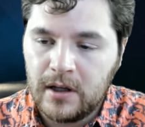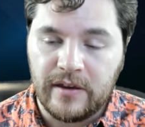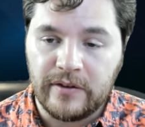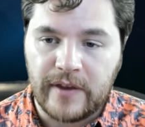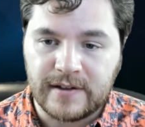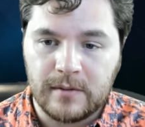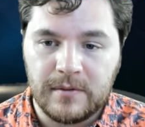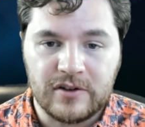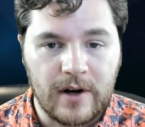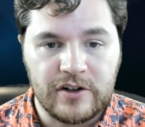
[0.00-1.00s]
I think that's going
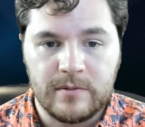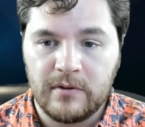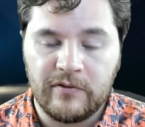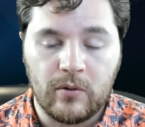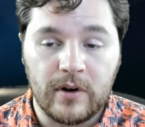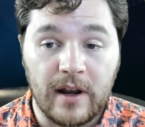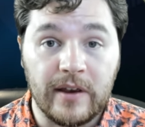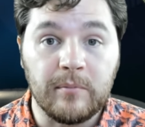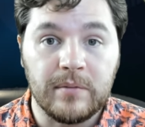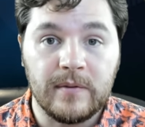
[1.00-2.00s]
to be the strategy moving forward. And I
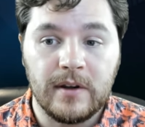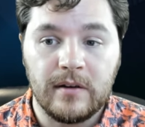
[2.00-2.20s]
think